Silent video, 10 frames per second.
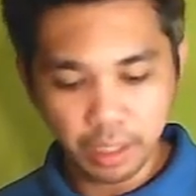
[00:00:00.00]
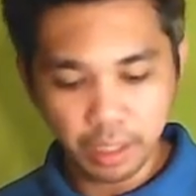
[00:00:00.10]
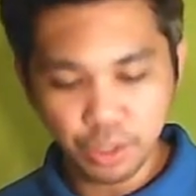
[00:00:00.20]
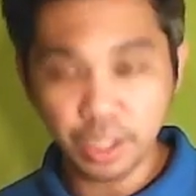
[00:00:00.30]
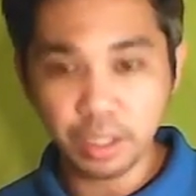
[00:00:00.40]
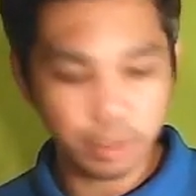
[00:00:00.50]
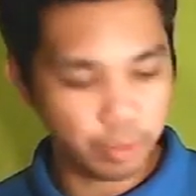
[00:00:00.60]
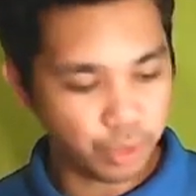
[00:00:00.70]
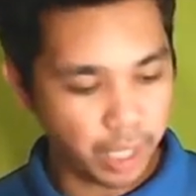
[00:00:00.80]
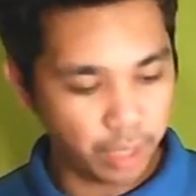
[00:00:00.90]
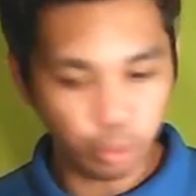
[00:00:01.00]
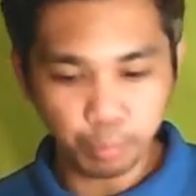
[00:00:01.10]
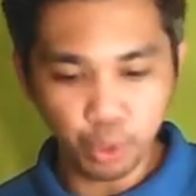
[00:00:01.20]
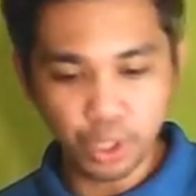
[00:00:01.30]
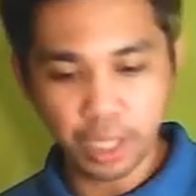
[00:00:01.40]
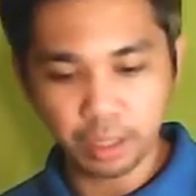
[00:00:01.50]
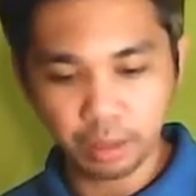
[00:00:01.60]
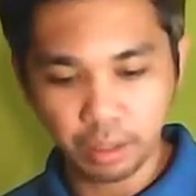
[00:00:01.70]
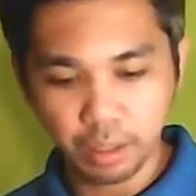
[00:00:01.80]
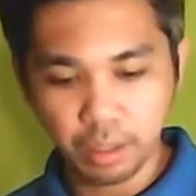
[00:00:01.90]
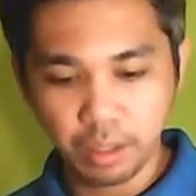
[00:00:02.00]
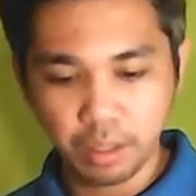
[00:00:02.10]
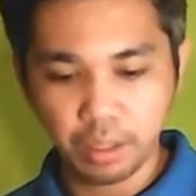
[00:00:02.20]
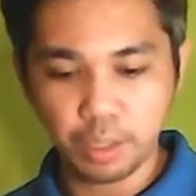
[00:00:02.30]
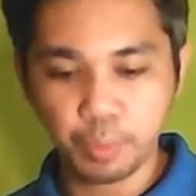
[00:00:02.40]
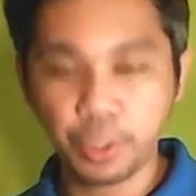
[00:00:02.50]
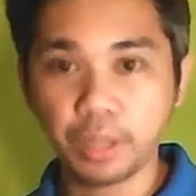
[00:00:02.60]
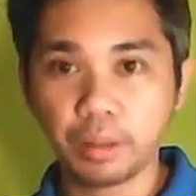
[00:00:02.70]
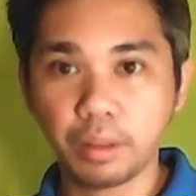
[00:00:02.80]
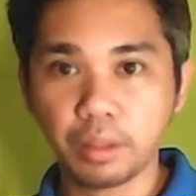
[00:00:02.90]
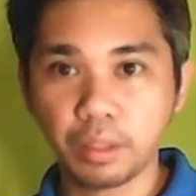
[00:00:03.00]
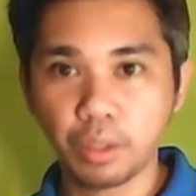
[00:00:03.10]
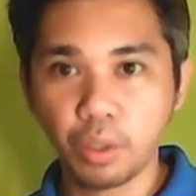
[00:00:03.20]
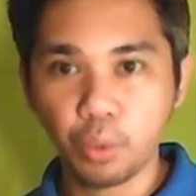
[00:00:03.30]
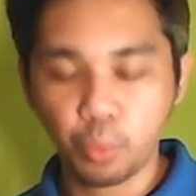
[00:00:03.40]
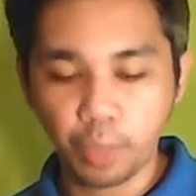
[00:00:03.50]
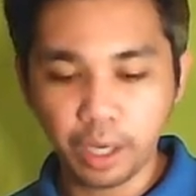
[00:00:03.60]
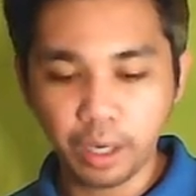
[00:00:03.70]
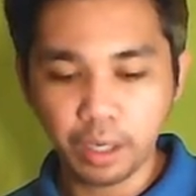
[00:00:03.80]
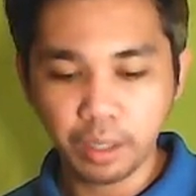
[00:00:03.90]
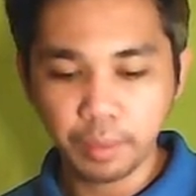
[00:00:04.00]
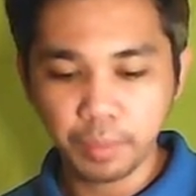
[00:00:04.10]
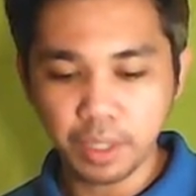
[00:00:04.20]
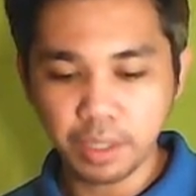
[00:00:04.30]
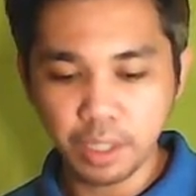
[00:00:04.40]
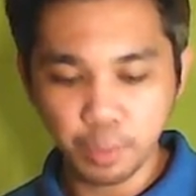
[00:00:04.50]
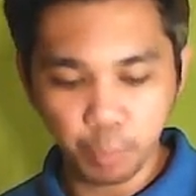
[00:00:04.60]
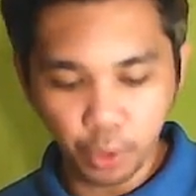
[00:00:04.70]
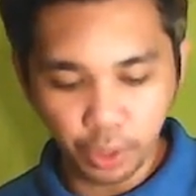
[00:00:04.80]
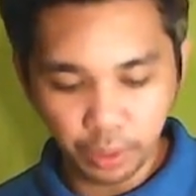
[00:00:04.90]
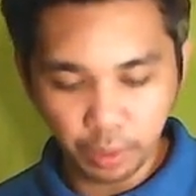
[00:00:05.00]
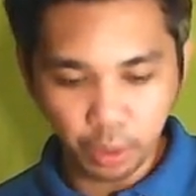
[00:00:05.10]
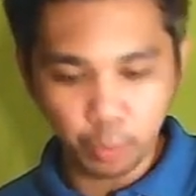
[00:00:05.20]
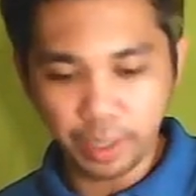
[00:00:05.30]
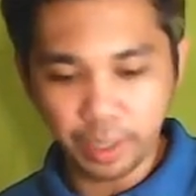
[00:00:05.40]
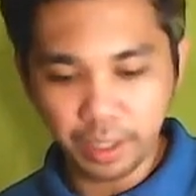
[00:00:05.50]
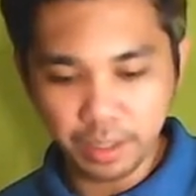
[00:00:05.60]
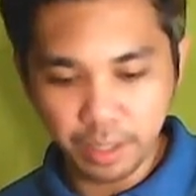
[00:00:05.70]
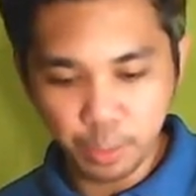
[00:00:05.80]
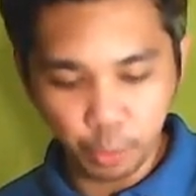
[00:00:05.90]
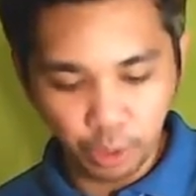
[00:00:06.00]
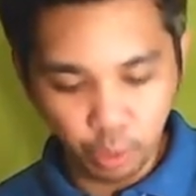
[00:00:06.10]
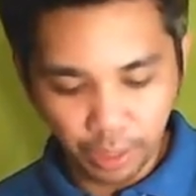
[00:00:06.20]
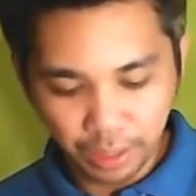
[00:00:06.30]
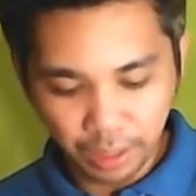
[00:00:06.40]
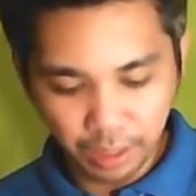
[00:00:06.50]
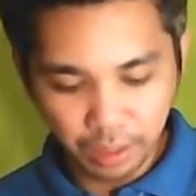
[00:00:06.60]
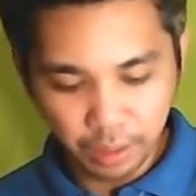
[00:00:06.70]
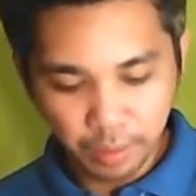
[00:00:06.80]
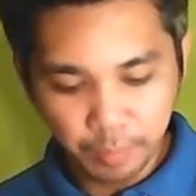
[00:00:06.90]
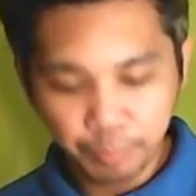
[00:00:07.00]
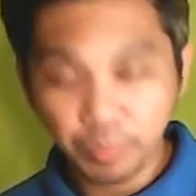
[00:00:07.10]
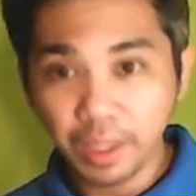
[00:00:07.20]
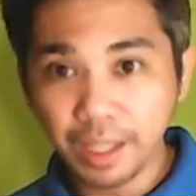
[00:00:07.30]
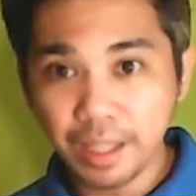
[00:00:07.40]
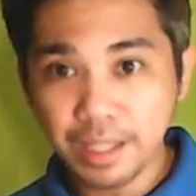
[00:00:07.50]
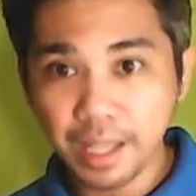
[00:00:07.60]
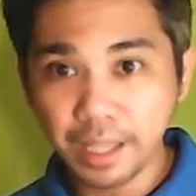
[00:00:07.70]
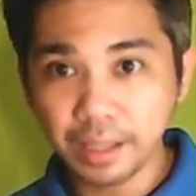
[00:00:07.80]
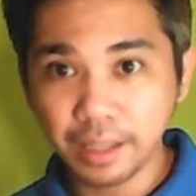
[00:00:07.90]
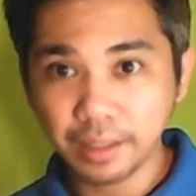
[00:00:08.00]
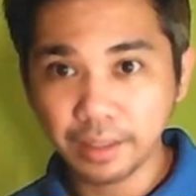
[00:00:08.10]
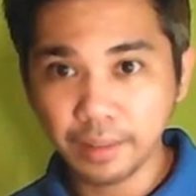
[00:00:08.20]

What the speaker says: Let's just try to project this point. Where does this point, or where is this point located in this line?